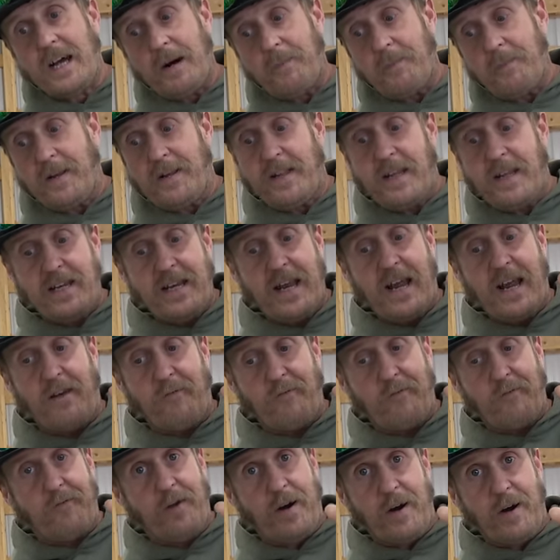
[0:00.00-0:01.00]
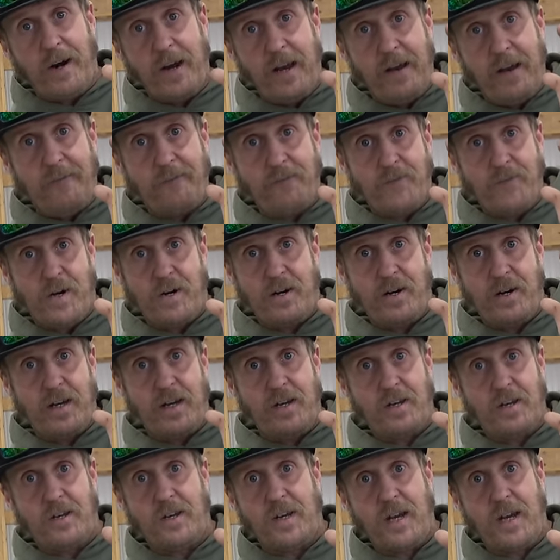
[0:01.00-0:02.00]
company. They take very, very
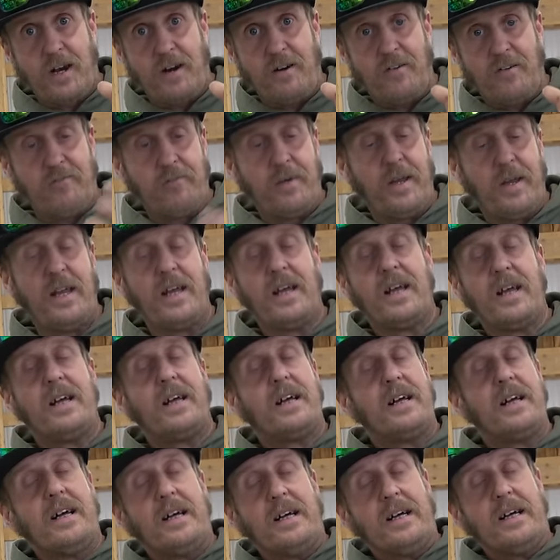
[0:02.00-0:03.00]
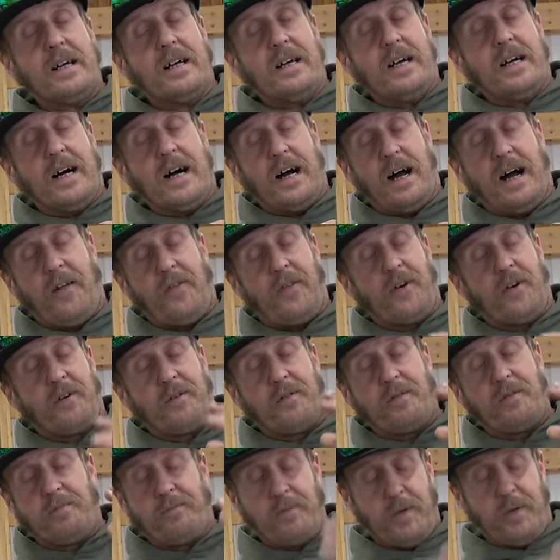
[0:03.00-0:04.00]
good care of me. Uh,
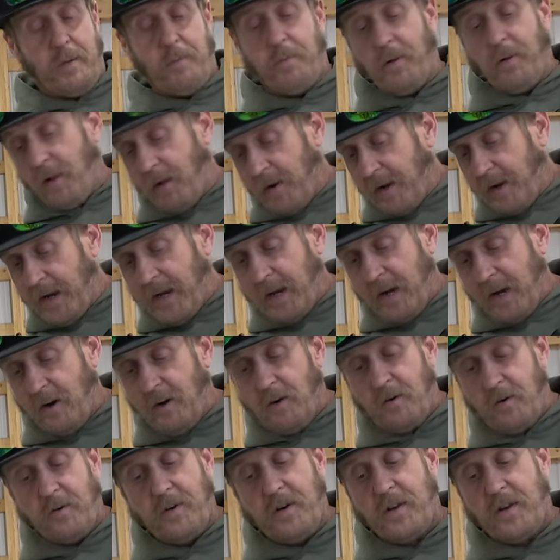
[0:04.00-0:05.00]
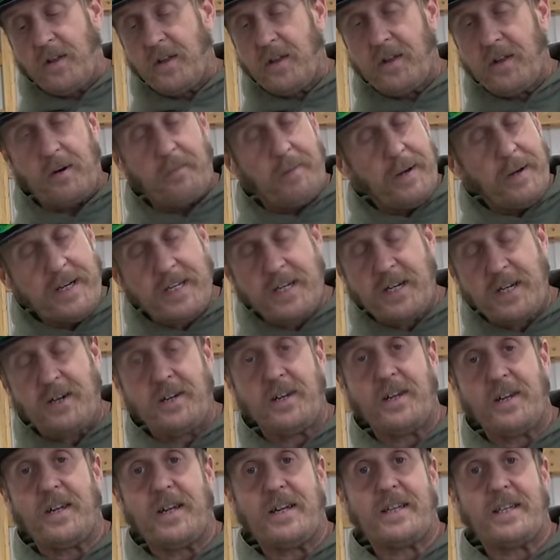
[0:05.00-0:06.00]
they're employee owned. They're based here in
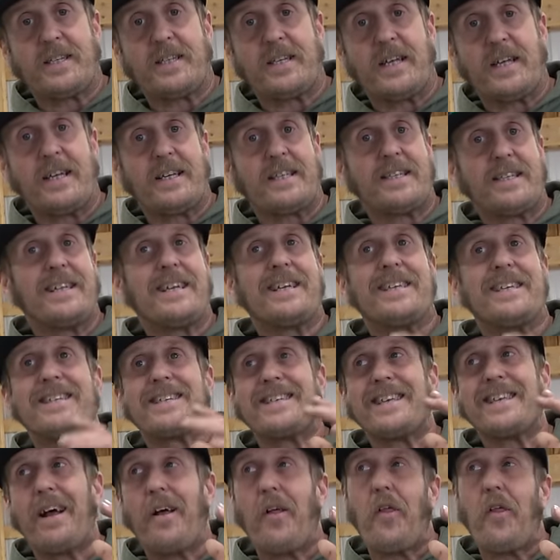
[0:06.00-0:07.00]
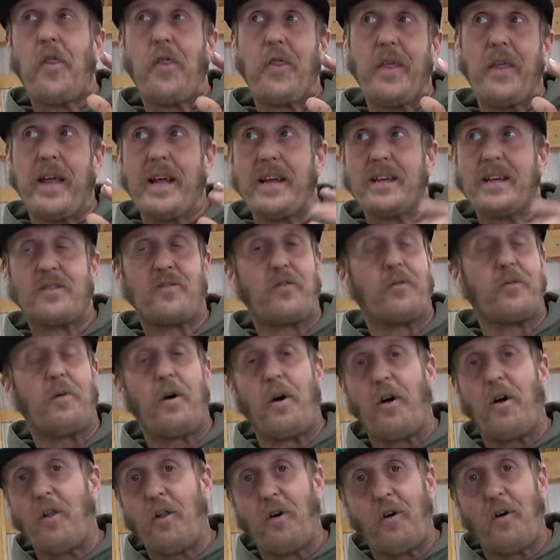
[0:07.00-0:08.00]
the United States. They sell things from
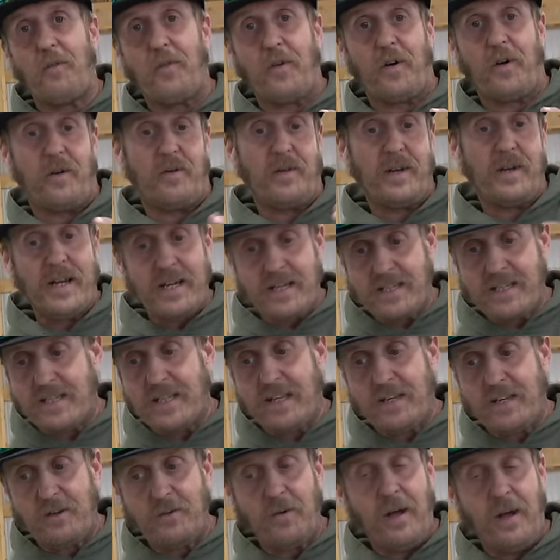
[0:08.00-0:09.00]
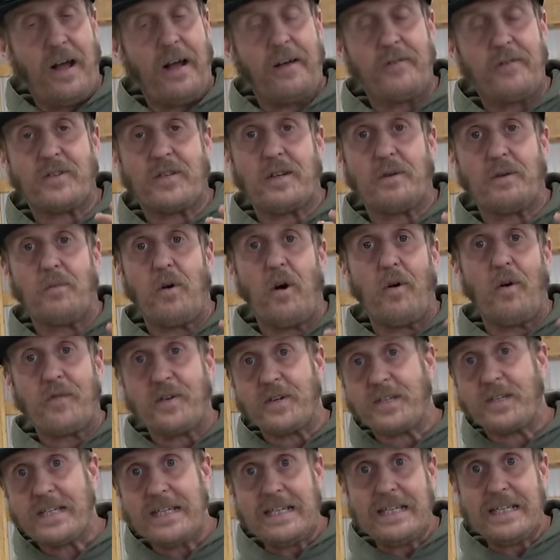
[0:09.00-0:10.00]
all over. Yes, they do have some
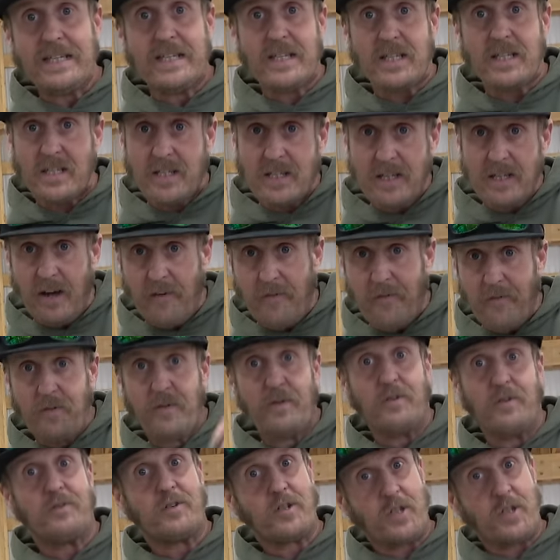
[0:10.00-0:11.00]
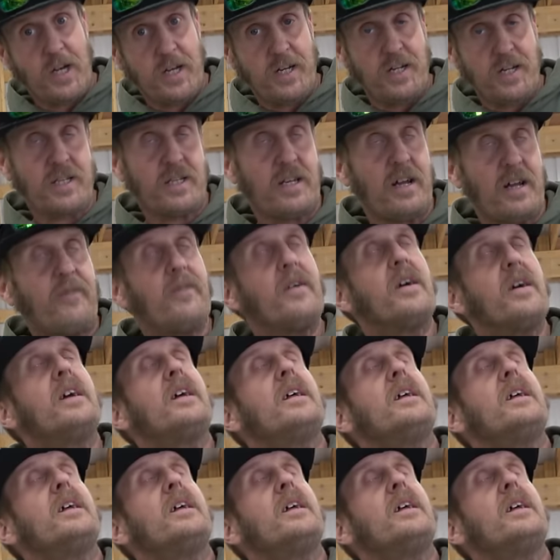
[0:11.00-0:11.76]
overseas stuff, China stuff,